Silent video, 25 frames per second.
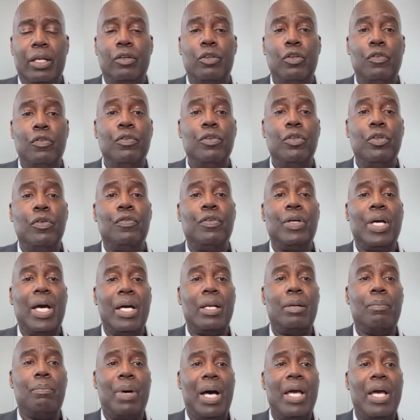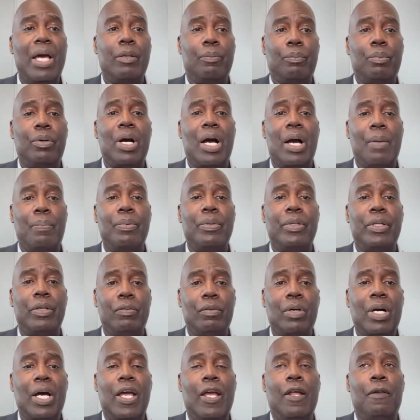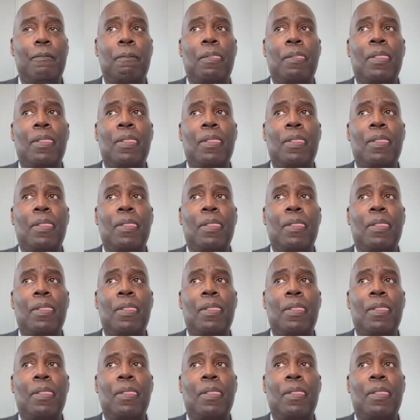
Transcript: You've got to buy the property right.